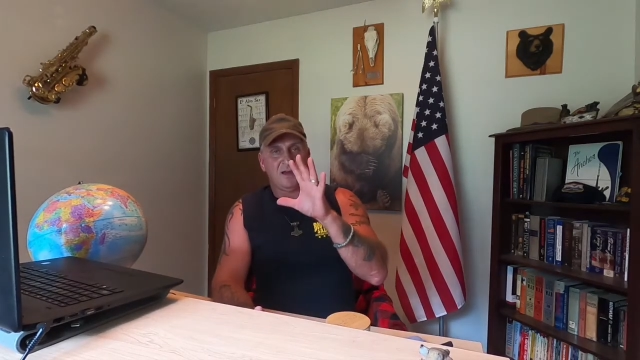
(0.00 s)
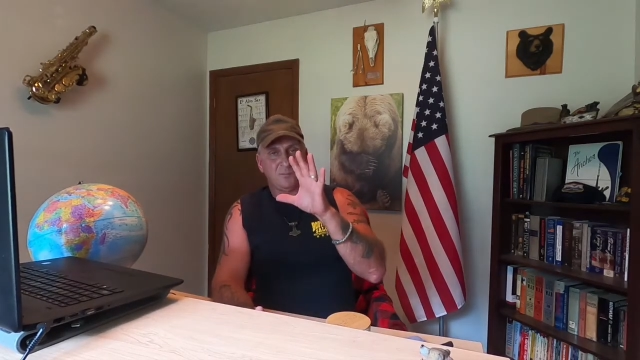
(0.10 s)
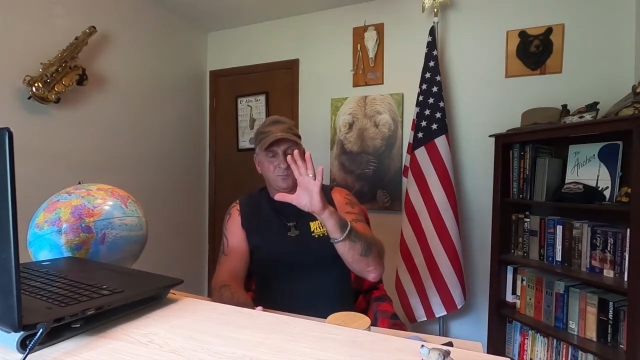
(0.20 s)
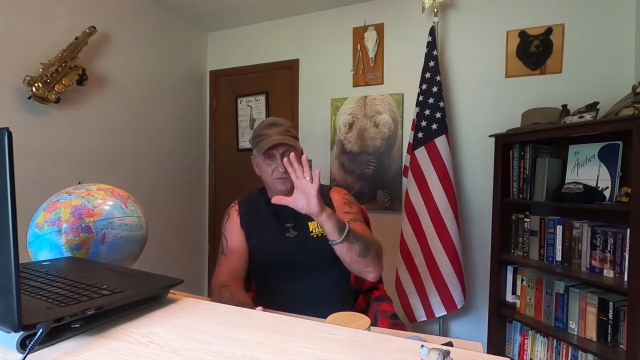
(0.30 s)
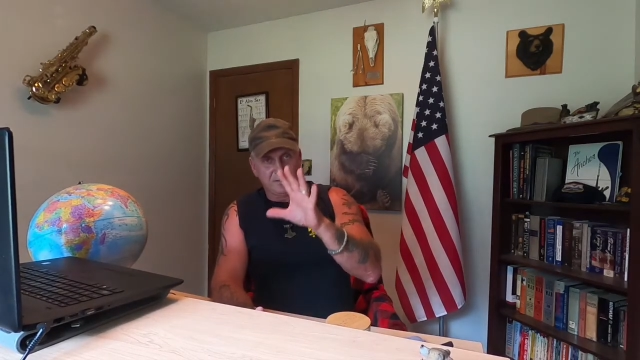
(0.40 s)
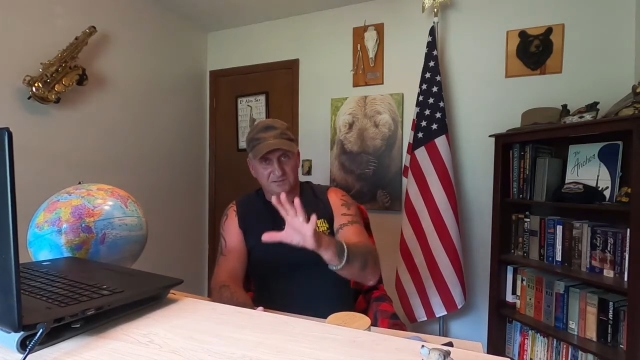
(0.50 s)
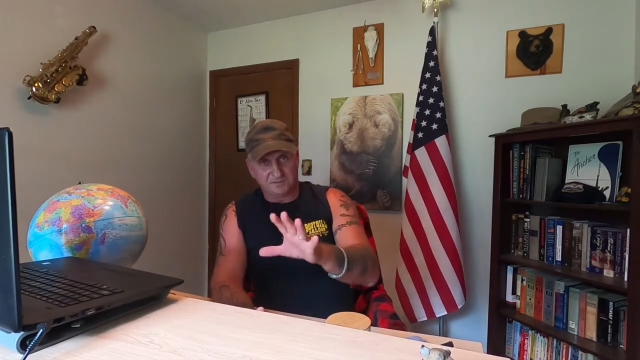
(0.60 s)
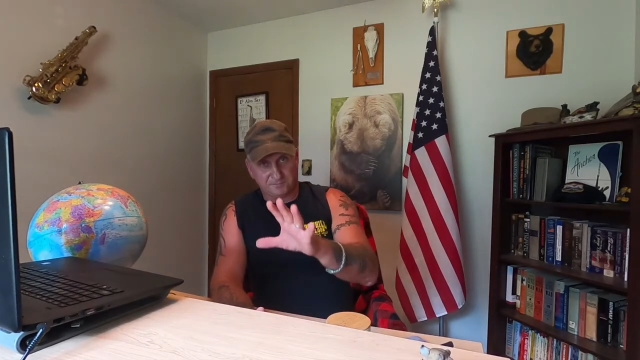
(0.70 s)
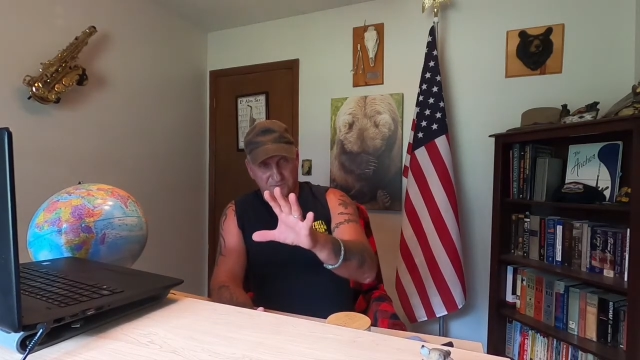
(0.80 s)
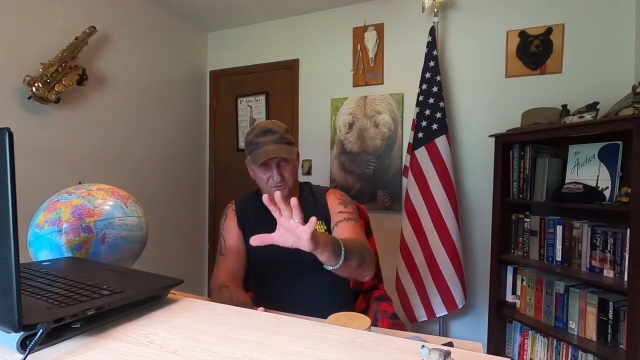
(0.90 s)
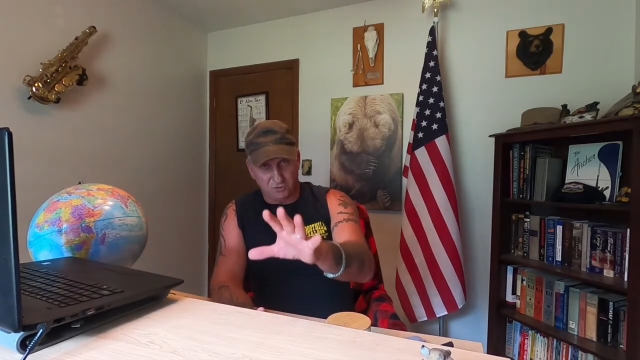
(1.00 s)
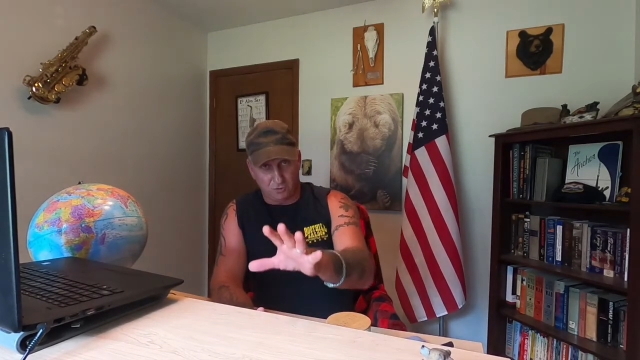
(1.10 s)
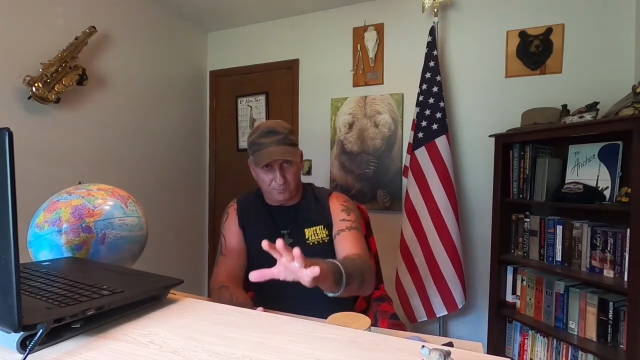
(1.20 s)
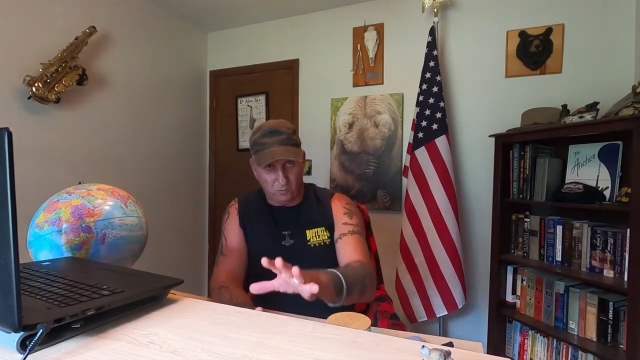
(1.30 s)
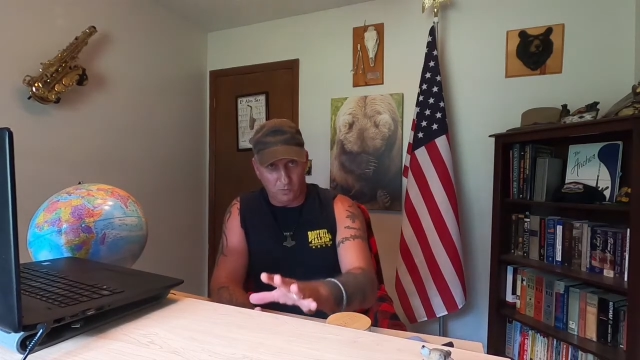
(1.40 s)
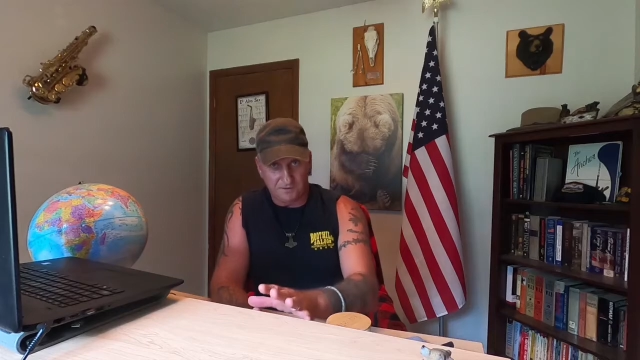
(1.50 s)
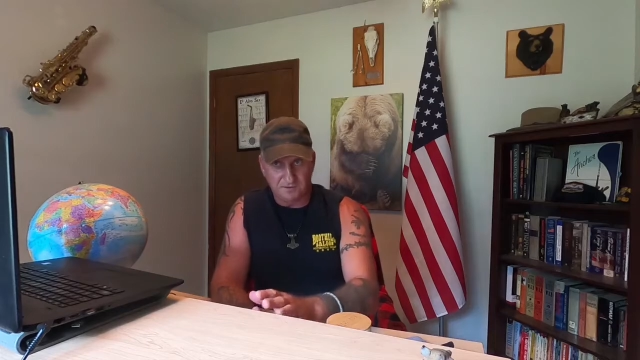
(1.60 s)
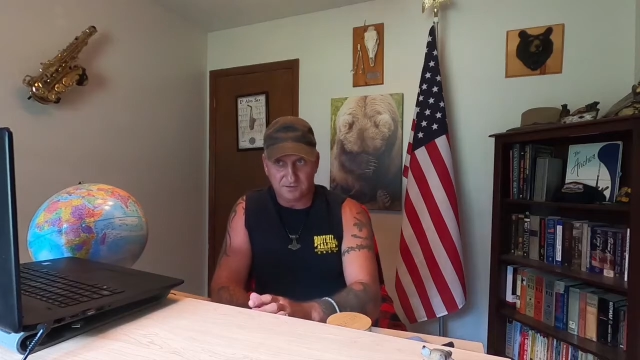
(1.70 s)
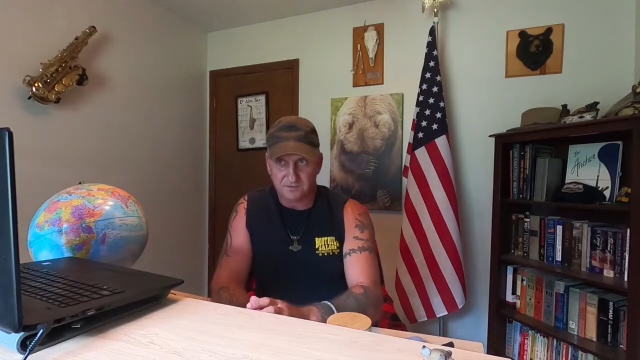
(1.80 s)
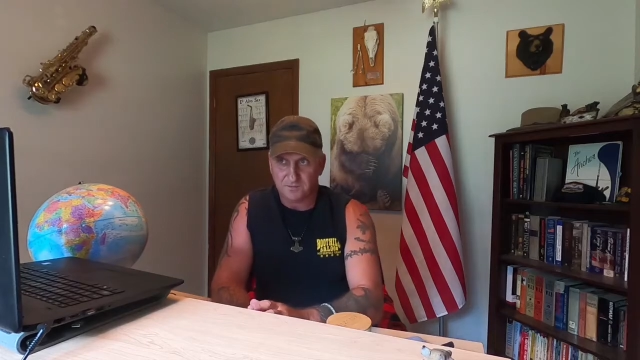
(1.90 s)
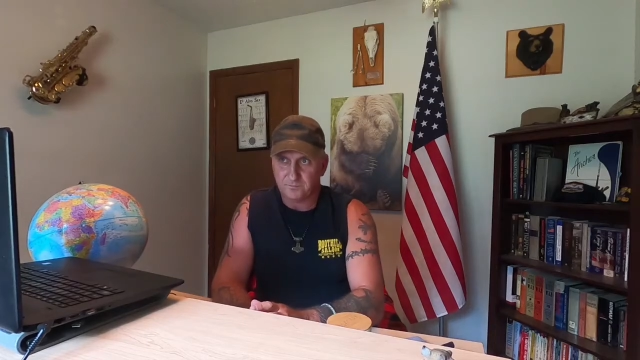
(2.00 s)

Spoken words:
I bring this up to show a point.